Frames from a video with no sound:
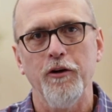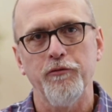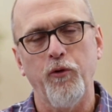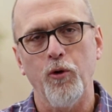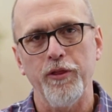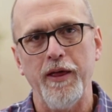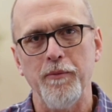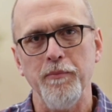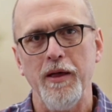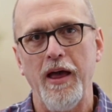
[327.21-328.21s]
for
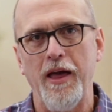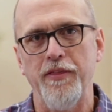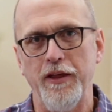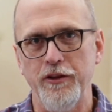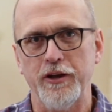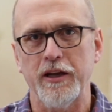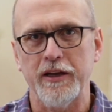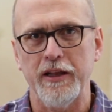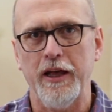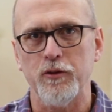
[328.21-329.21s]
them and that you can
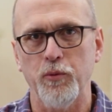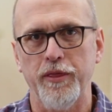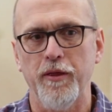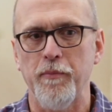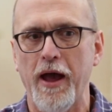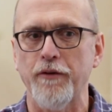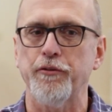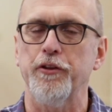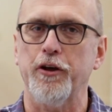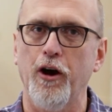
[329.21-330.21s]
connect with them
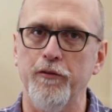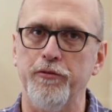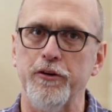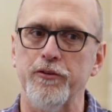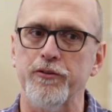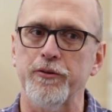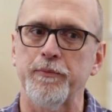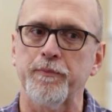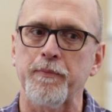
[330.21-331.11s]
after the conference.